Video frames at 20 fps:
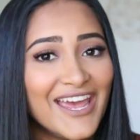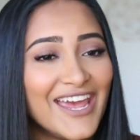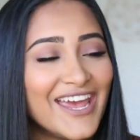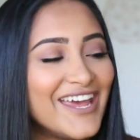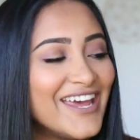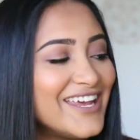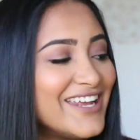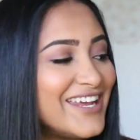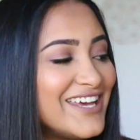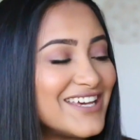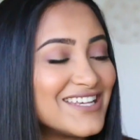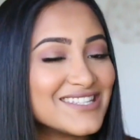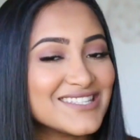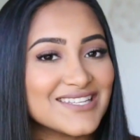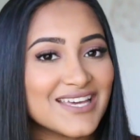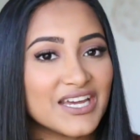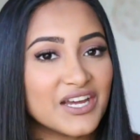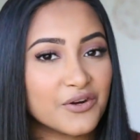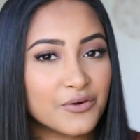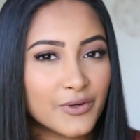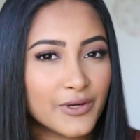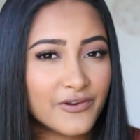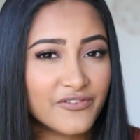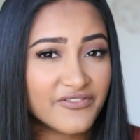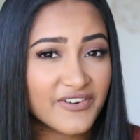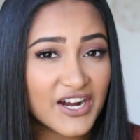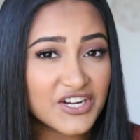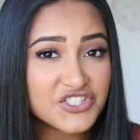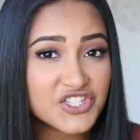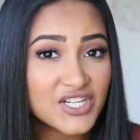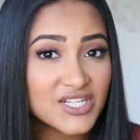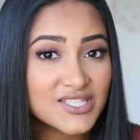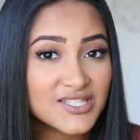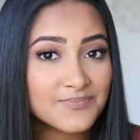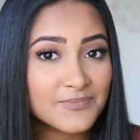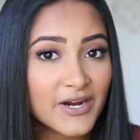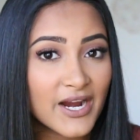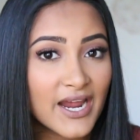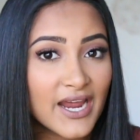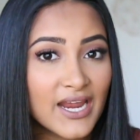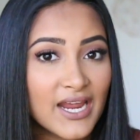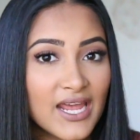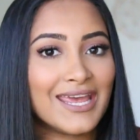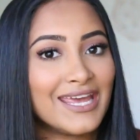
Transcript: It is like a refreshing spray.